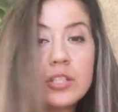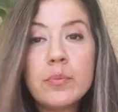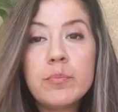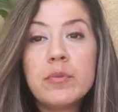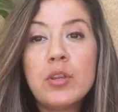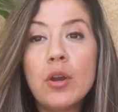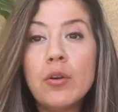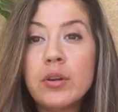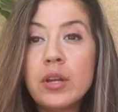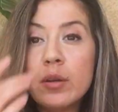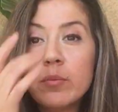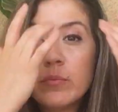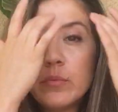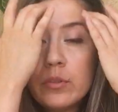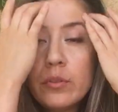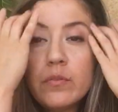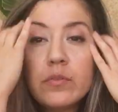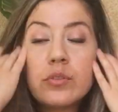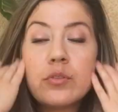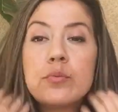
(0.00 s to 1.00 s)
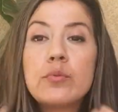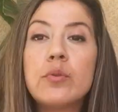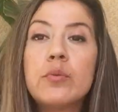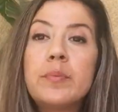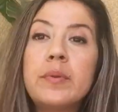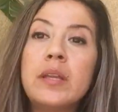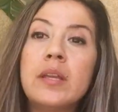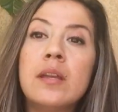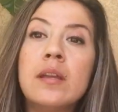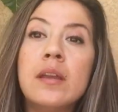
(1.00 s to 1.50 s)
some yoga moves will
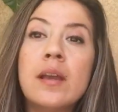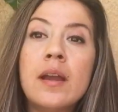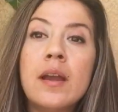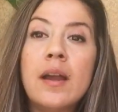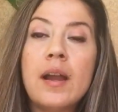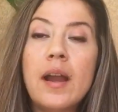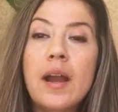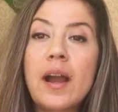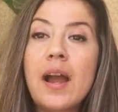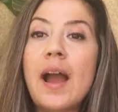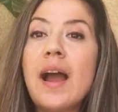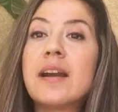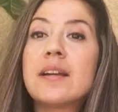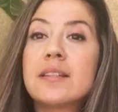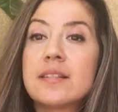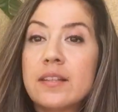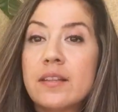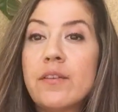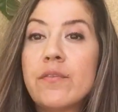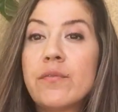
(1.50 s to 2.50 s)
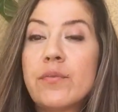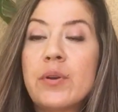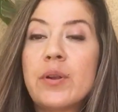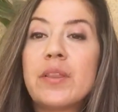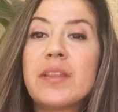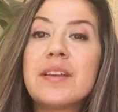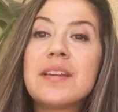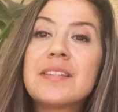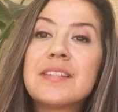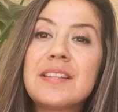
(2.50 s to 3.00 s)
be excellent
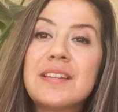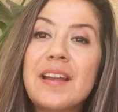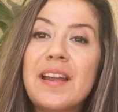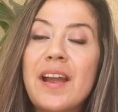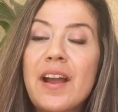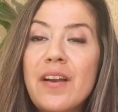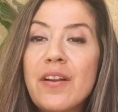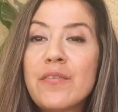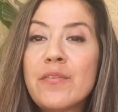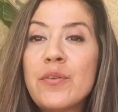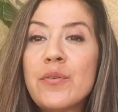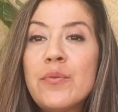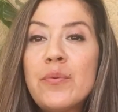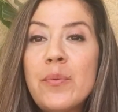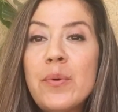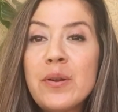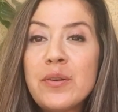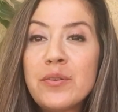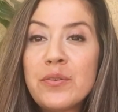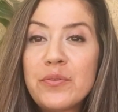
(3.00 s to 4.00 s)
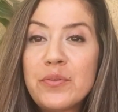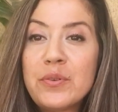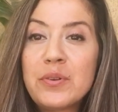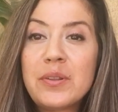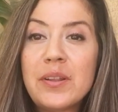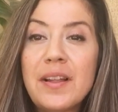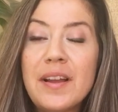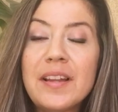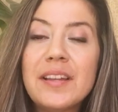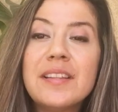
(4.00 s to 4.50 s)
for this, and I have a wonderful
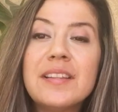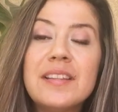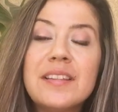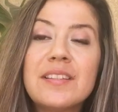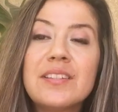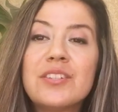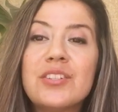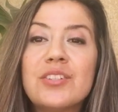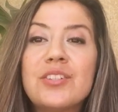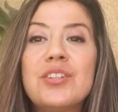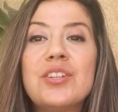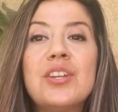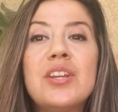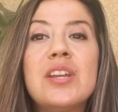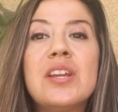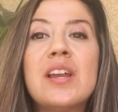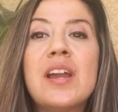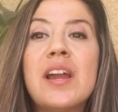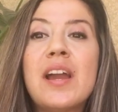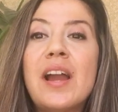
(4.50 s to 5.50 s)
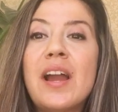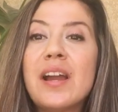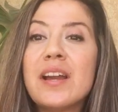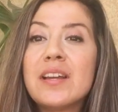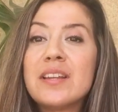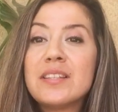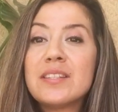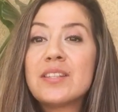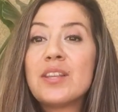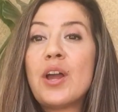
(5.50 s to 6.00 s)
client that she
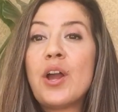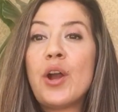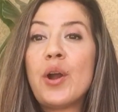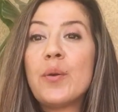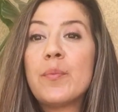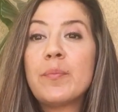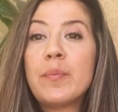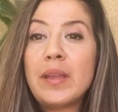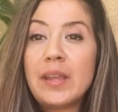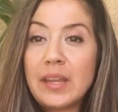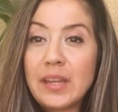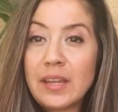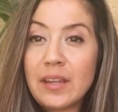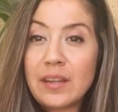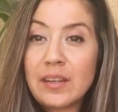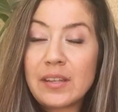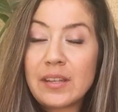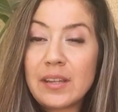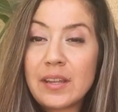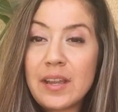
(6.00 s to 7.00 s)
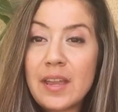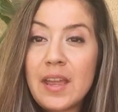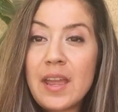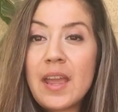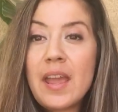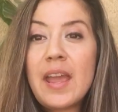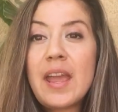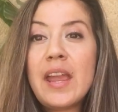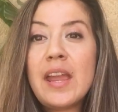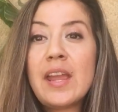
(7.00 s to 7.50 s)
is making
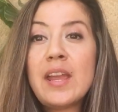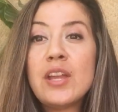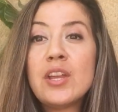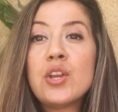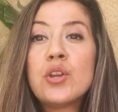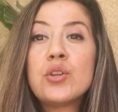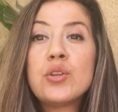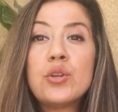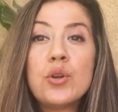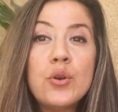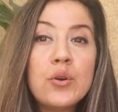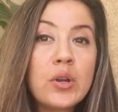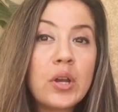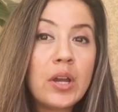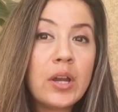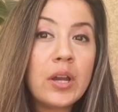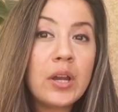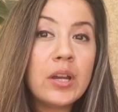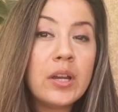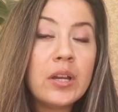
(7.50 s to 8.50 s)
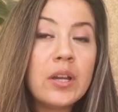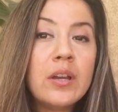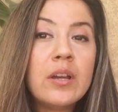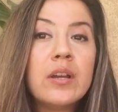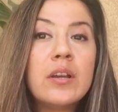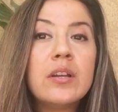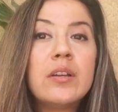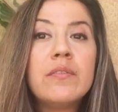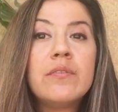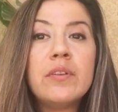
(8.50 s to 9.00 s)
a yoga
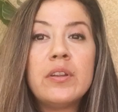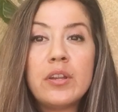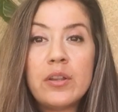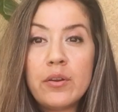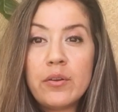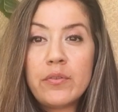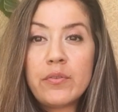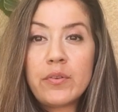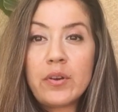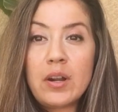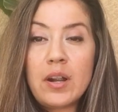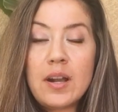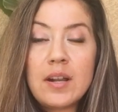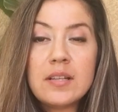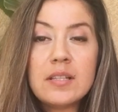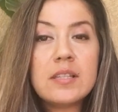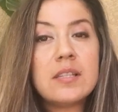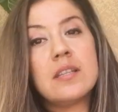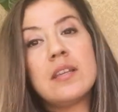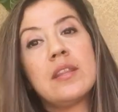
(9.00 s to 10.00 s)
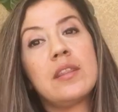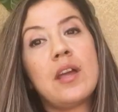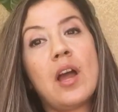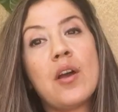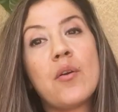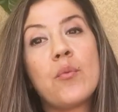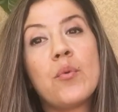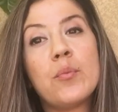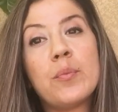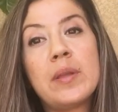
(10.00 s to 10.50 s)
video for us, and
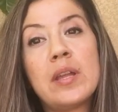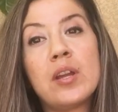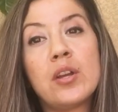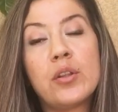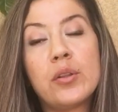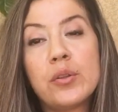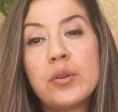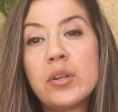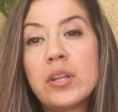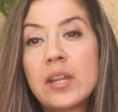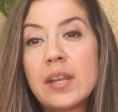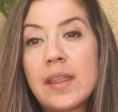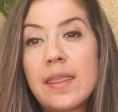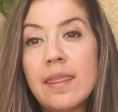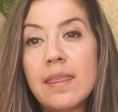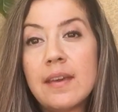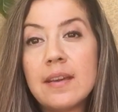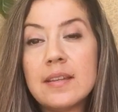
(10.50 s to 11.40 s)
that will be included in